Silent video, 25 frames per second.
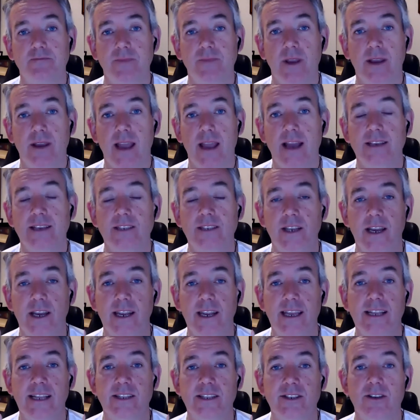Okay, so you're
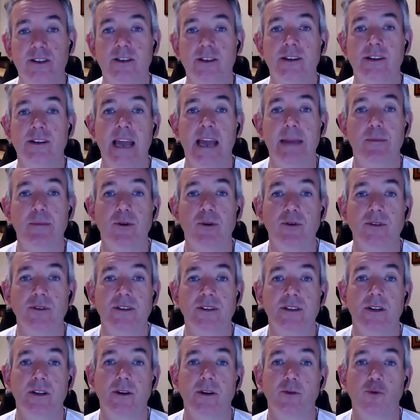going to get certain
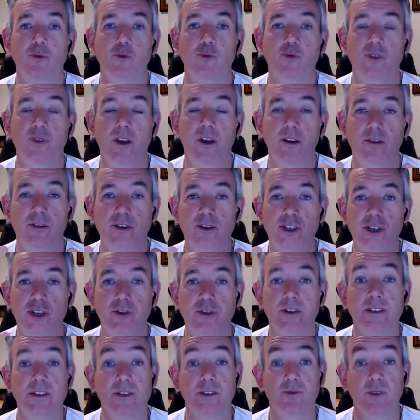neighbourhoods that
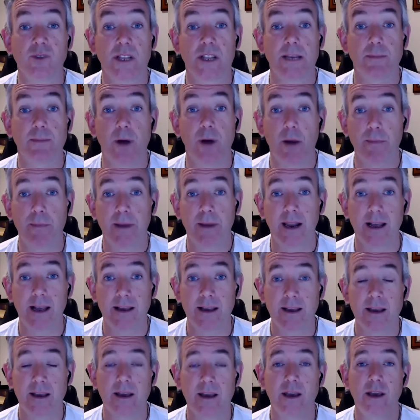Tudors are really popular.
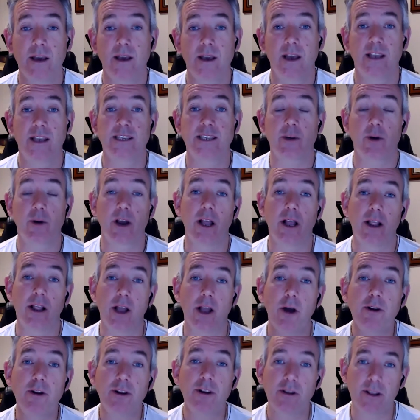So a
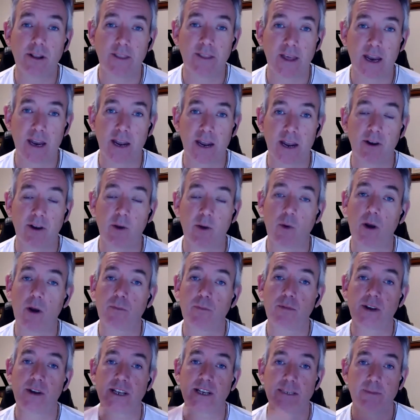colonial in that area
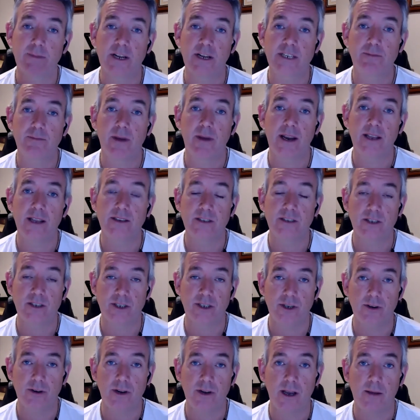won't bring as much money as a
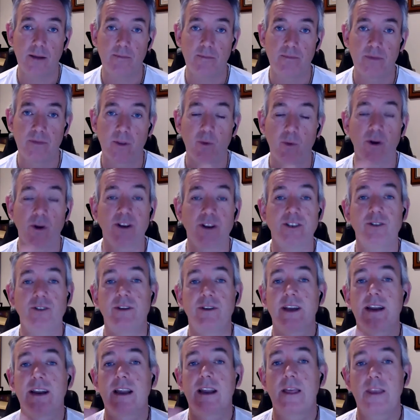Tudor. Whereas you'll
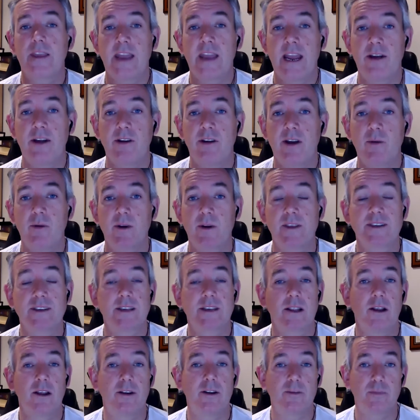get another area where there's
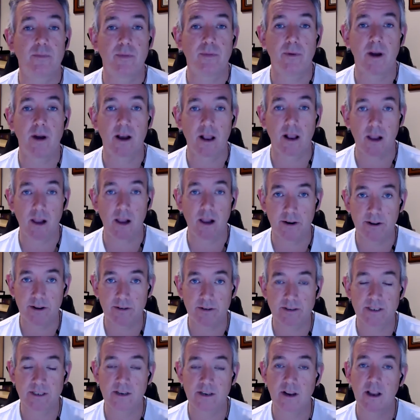a lot of
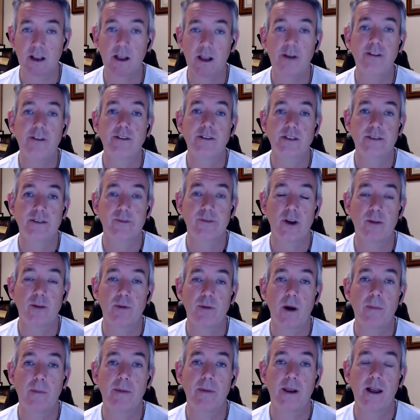colonials, and colonials are very
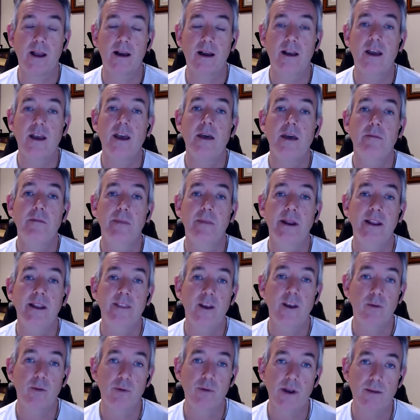popular, meaning
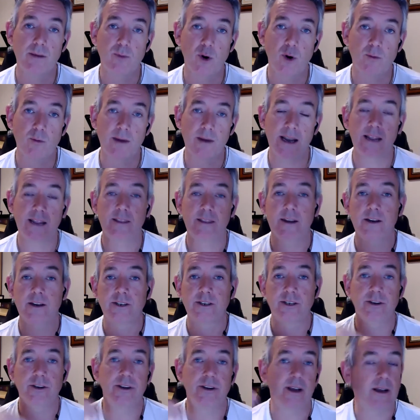they'll bring more money than a
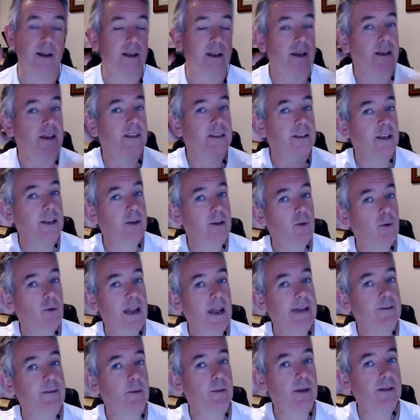Tudor. So you want to
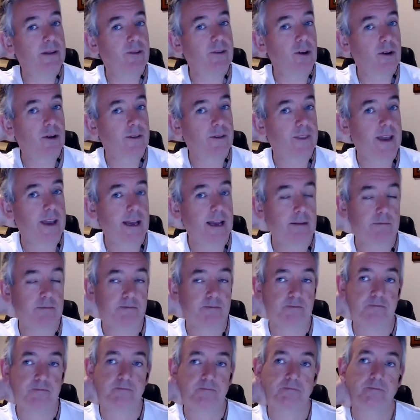have a bit of a look at that.
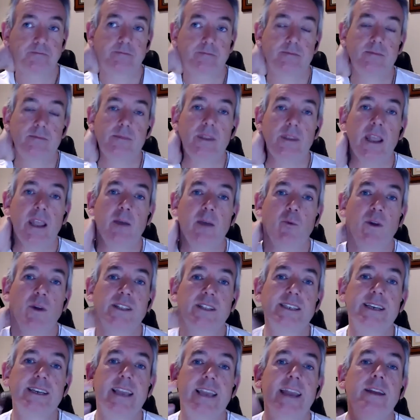
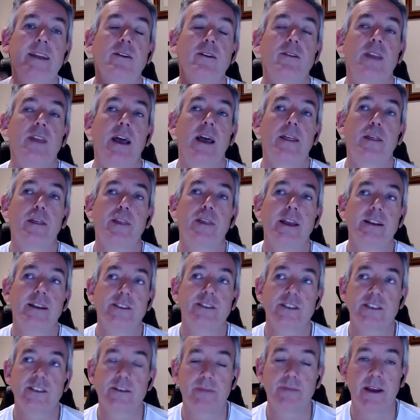Once again, the other thing
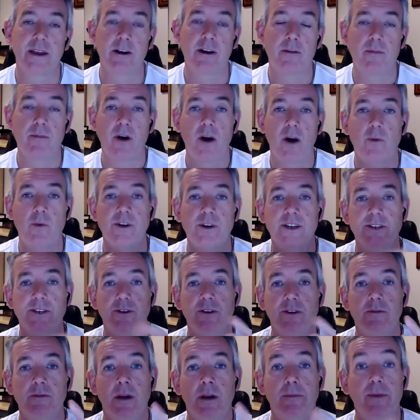just to bear in mind when you're
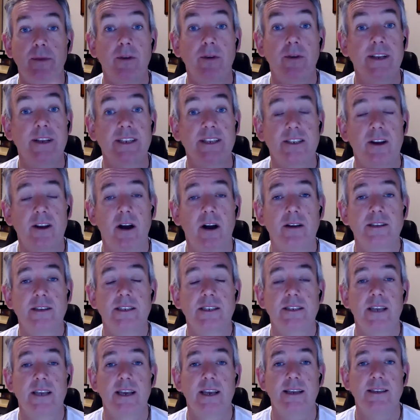talking about building
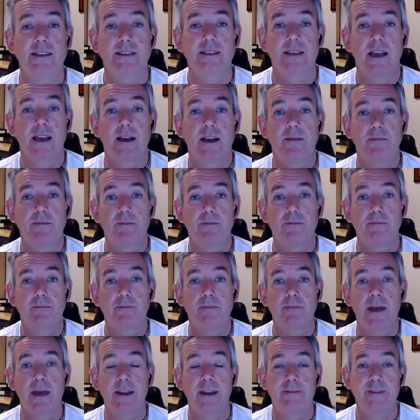styles is
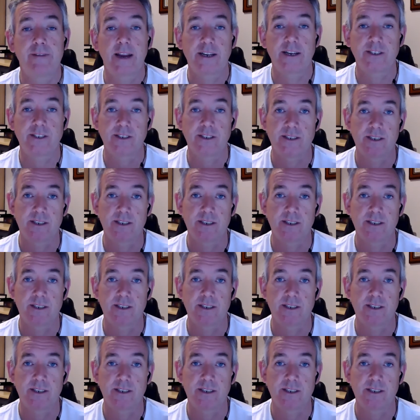manufacture.